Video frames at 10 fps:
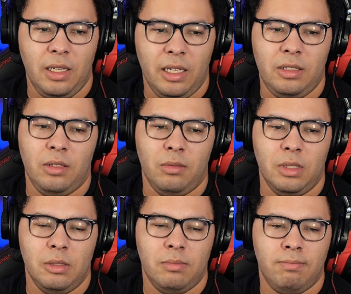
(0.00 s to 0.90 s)
don't
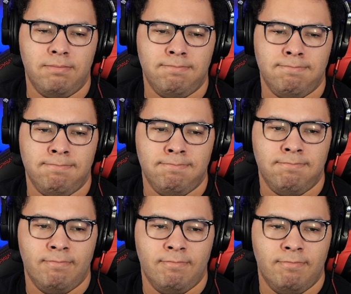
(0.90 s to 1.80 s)
know.
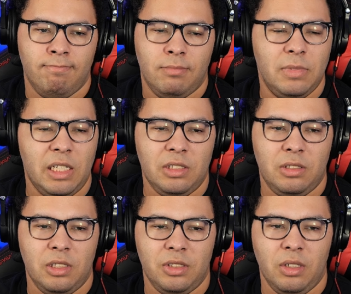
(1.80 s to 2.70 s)
I
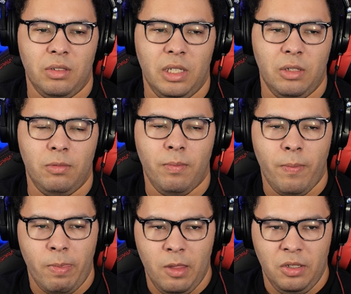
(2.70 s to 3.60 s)
just don't know.
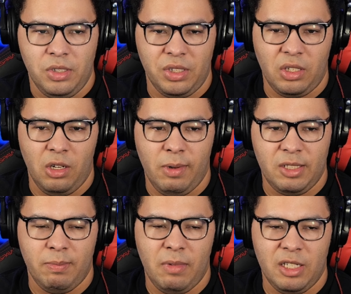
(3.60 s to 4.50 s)
Since I don't know
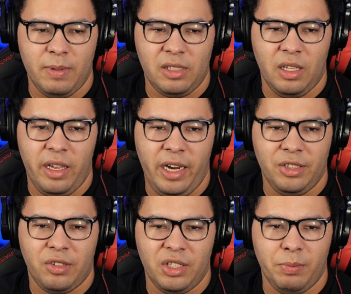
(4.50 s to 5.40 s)
much about the Hands
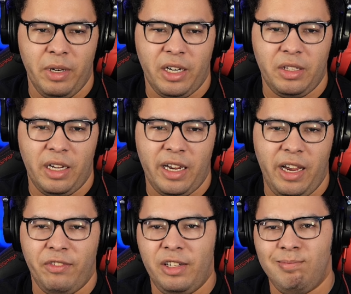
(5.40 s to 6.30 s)
Across America thing, I
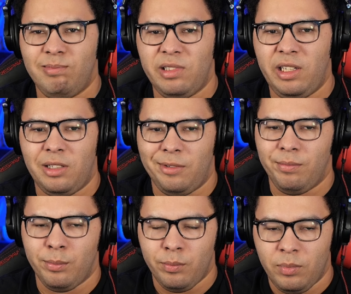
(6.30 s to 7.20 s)
can't really say anything.
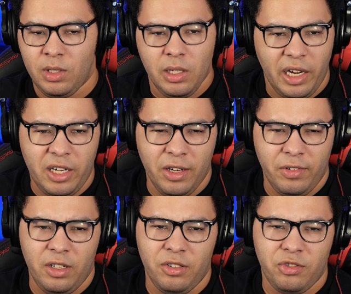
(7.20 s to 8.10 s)
I can't
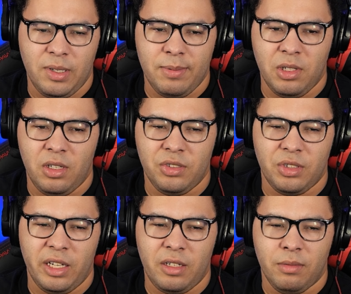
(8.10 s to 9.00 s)
read the description because it's
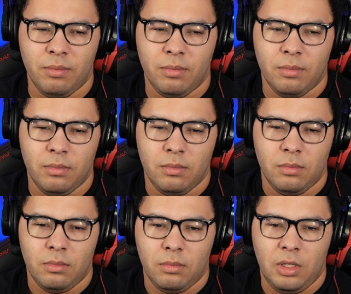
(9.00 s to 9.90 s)
like,
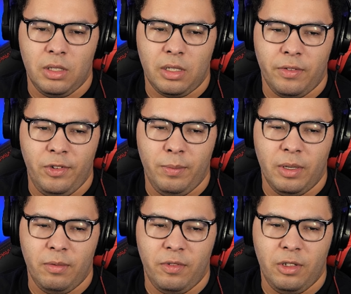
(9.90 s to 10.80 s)
well, like a
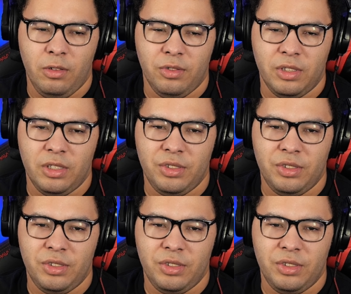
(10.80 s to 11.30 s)
few sentences,